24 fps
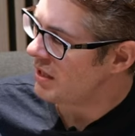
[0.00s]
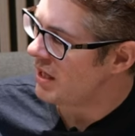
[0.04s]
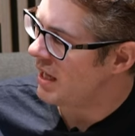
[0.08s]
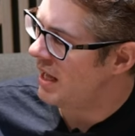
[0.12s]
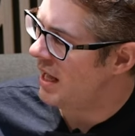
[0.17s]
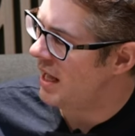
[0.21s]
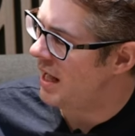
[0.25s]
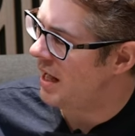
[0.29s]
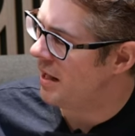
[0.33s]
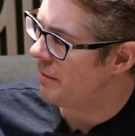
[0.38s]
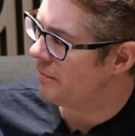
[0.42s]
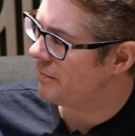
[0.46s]

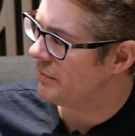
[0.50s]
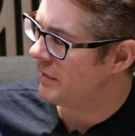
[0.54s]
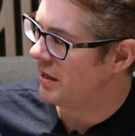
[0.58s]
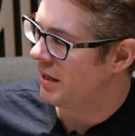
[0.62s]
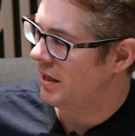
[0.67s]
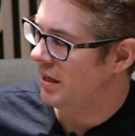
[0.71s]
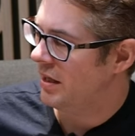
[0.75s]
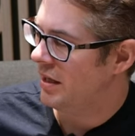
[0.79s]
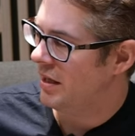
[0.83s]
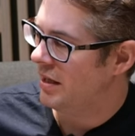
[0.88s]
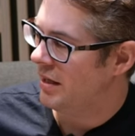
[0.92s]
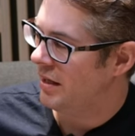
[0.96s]
Arrivederci
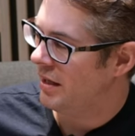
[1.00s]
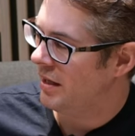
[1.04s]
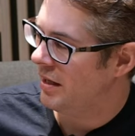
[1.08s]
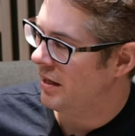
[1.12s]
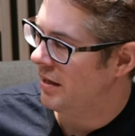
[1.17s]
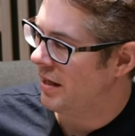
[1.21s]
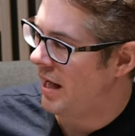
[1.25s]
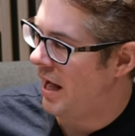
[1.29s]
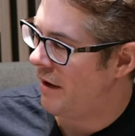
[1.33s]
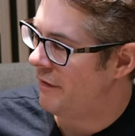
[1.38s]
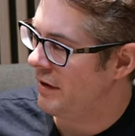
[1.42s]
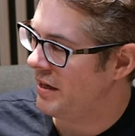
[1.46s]

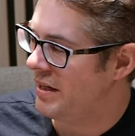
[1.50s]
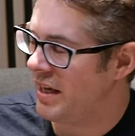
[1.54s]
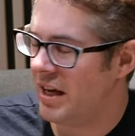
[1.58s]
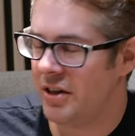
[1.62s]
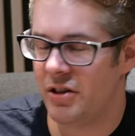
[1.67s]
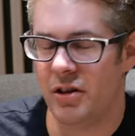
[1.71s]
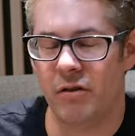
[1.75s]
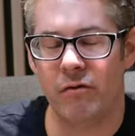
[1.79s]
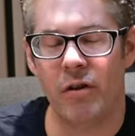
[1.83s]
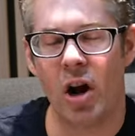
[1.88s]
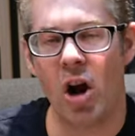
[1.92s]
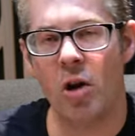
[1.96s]

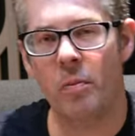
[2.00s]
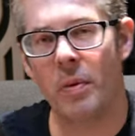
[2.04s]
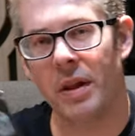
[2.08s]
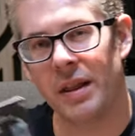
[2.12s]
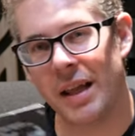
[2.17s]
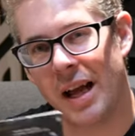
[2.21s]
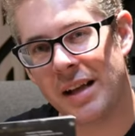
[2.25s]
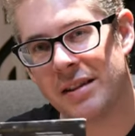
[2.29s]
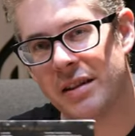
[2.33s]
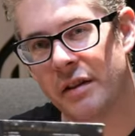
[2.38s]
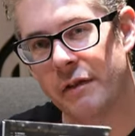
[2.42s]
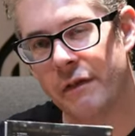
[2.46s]
Roma,
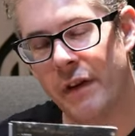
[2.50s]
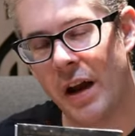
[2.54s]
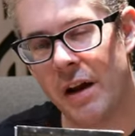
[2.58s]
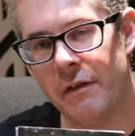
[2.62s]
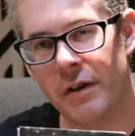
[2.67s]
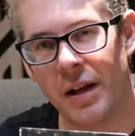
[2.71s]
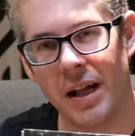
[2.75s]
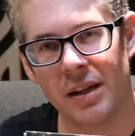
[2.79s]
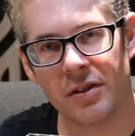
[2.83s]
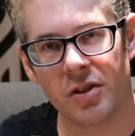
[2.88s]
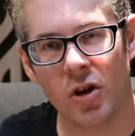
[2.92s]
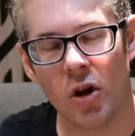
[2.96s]
that's a
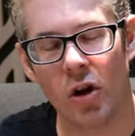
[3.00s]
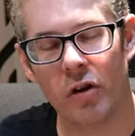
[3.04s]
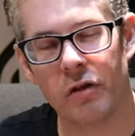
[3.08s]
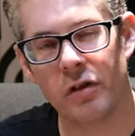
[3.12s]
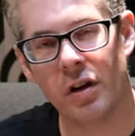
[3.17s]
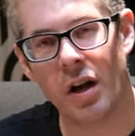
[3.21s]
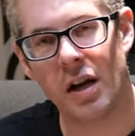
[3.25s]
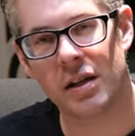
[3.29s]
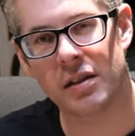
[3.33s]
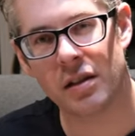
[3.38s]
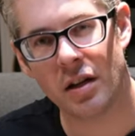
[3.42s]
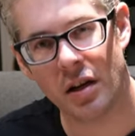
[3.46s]
favourite. That's got a
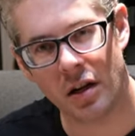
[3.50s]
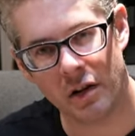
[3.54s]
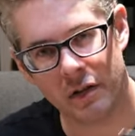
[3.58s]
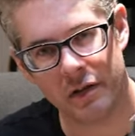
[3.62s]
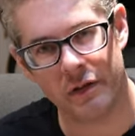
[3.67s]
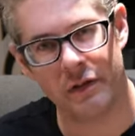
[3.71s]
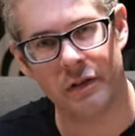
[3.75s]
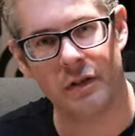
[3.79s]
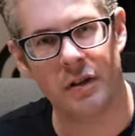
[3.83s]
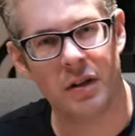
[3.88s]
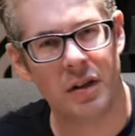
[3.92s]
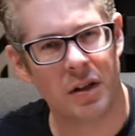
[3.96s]
nice kind
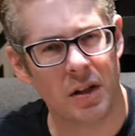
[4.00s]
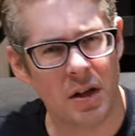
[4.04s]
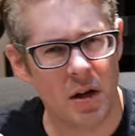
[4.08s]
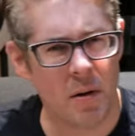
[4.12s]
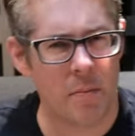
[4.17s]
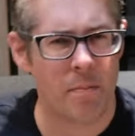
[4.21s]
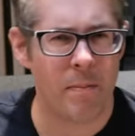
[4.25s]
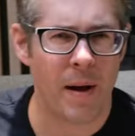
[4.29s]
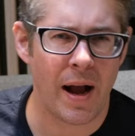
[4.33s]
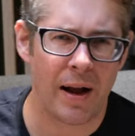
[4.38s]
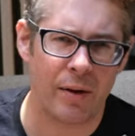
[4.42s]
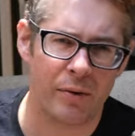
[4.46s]
of
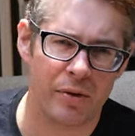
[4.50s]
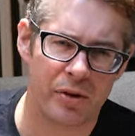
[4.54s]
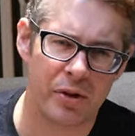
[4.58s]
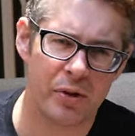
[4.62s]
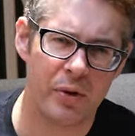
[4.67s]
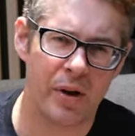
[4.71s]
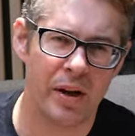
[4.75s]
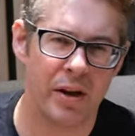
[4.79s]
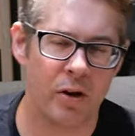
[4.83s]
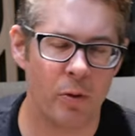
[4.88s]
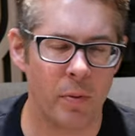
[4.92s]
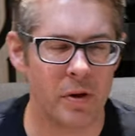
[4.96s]
bounce
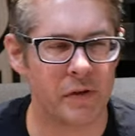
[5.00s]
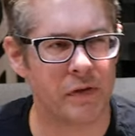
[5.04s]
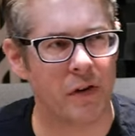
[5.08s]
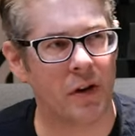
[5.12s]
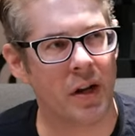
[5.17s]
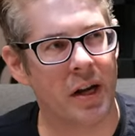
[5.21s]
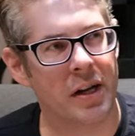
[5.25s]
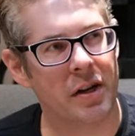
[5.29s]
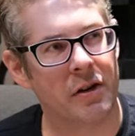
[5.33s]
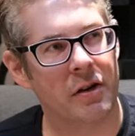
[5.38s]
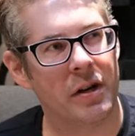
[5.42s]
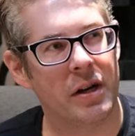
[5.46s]
to it. You almost feel
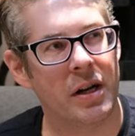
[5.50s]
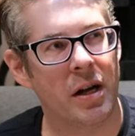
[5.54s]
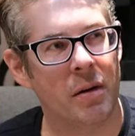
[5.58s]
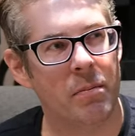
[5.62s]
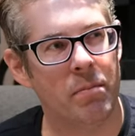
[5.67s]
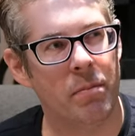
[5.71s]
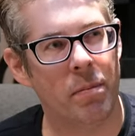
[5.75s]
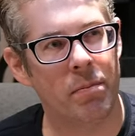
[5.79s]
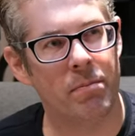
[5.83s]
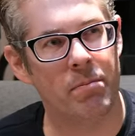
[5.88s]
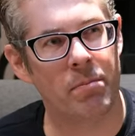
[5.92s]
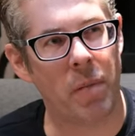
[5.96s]
like you're in a
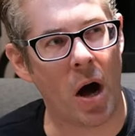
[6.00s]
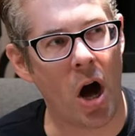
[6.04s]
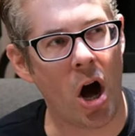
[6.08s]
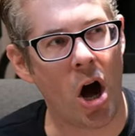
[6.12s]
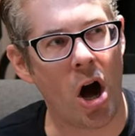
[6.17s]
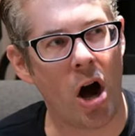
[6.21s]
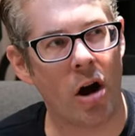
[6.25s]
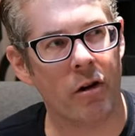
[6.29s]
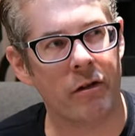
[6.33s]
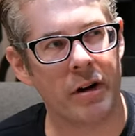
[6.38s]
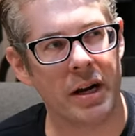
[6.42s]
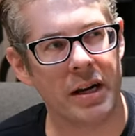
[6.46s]

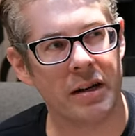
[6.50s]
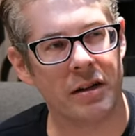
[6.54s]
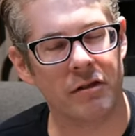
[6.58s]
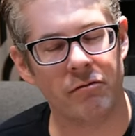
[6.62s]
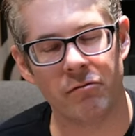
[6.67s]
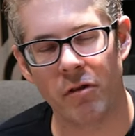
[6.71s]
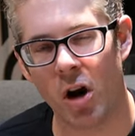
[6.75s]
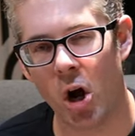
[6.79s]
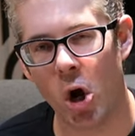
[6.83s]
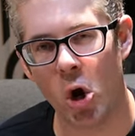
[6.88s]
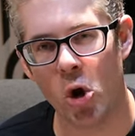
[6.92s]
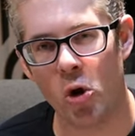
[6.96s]
bar in
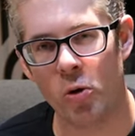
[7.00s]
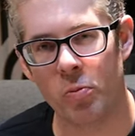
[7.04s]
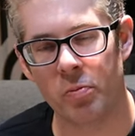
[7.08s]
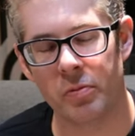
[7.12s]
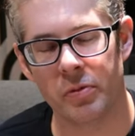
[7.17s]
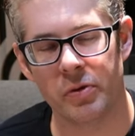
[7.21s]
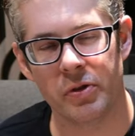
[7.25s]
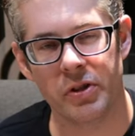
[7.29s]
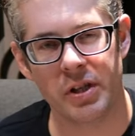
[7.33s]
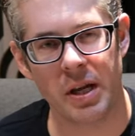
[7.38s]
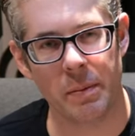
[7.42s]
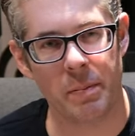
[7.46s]

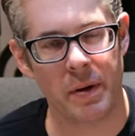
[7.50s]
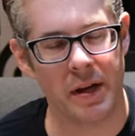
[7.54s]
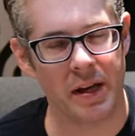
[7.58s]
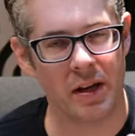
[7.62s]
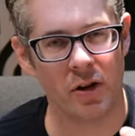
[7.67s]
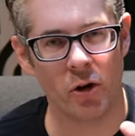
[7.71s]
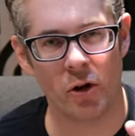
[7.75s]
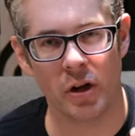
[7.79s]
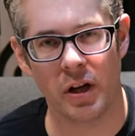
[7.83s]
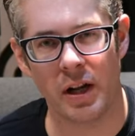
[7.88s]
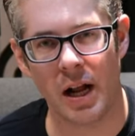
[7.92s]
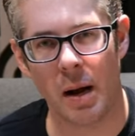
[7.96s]
Rome,
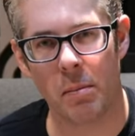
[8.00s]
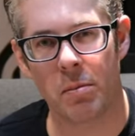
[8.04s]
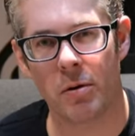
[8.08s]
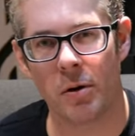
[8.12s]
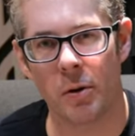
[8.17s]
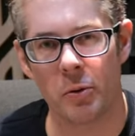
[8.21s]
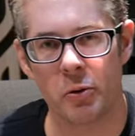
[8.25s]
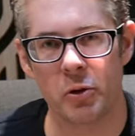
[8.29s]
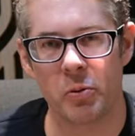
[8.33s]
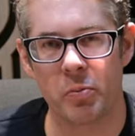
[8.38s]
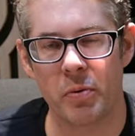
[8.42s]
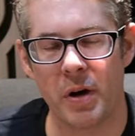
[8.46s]
sipping on an
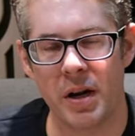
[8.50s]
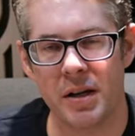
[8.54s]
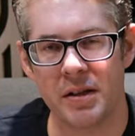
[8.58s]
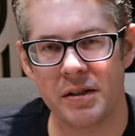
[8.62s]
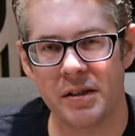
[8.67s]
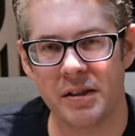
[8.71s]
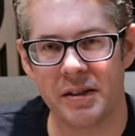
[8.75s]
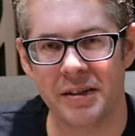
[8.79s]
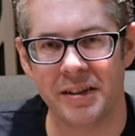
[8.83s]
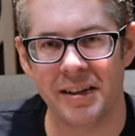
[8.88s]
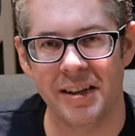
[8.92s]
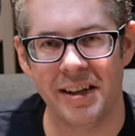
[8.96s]
Aperol
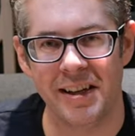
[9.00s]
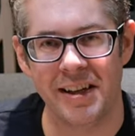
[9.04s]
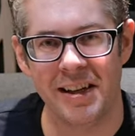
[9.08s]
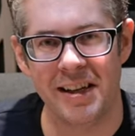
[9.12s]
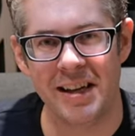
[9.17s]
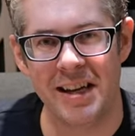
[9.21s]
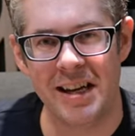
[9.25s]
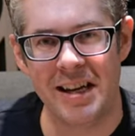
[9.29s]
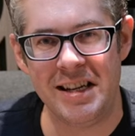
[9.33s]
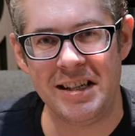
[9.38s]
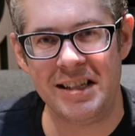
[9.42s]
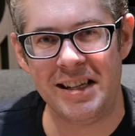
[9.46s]
Spritz and
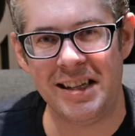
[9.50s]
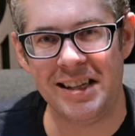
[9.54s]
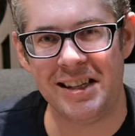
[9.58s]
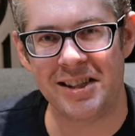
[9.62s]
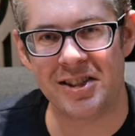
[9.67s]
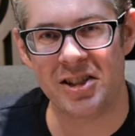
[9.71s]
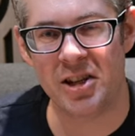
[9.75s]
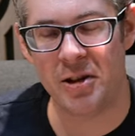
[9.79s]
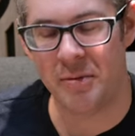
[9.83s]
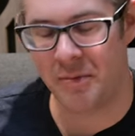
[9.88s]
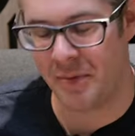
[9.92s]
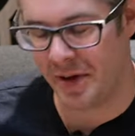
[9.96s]
eating
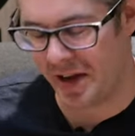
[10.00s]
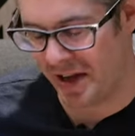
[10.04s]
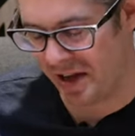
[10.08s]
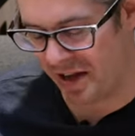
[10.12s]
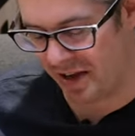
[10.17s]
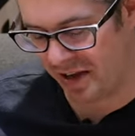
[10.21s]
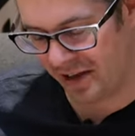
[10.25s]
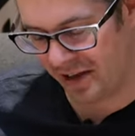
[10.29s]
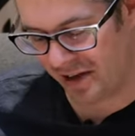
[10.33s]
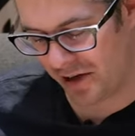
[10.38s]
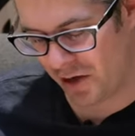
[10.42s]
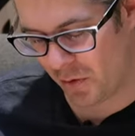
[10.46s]
some
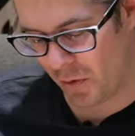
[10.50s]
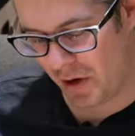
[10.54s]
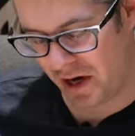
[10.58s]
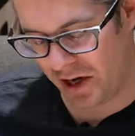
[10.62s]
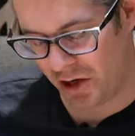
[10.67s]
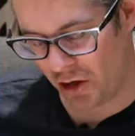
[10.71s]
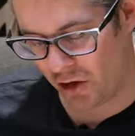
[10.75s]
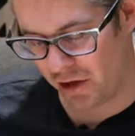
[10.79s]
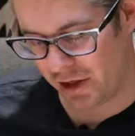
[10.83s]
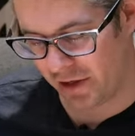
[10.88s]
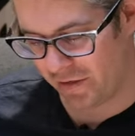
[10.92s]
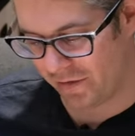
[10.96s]

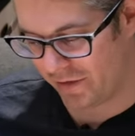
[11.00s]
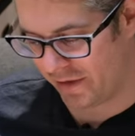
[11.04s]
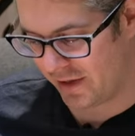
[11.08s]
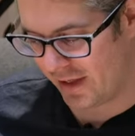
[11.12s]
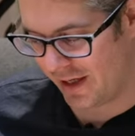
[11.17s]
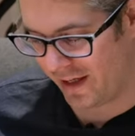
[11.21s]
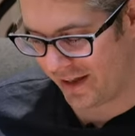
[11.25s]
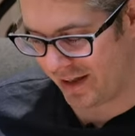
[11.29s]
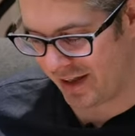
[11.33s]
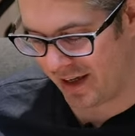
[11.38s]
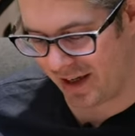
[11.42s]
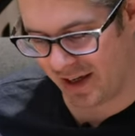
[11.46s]
Queen Olives.
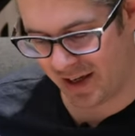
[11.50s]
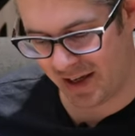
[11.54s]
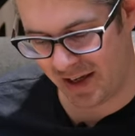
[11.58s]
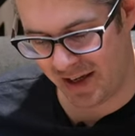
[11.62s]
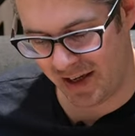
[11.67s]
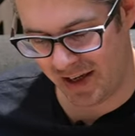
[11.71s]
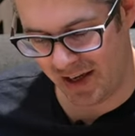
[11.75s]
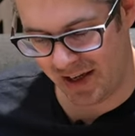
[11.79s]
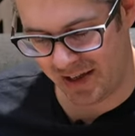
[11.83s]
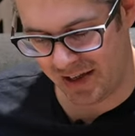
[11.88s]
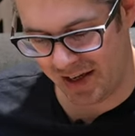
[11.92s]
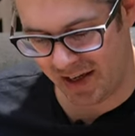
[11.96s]
It's a
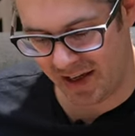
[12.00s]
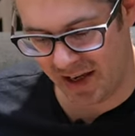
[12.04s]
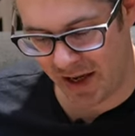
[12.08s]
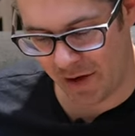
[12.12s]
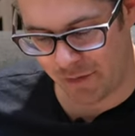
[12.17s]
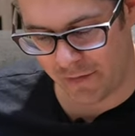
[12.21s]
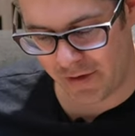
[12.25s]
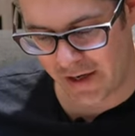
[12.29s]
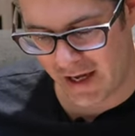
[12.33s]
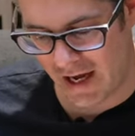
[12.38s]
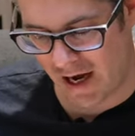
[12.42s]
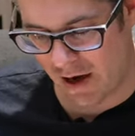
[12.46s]

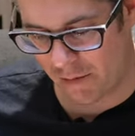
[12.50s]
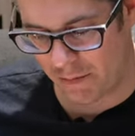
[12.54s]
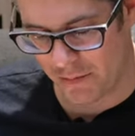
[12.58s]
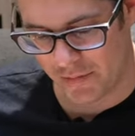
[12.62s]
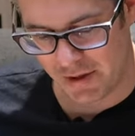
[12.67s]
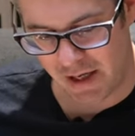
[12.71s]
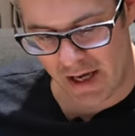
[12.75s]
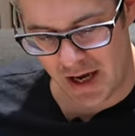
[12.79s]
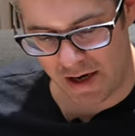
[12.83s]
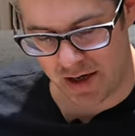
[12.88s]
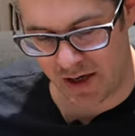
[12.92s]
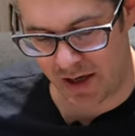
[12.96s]
lovely album
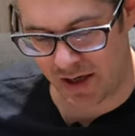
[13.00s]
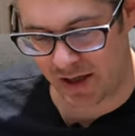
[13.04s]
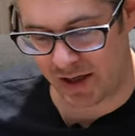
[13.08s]
again.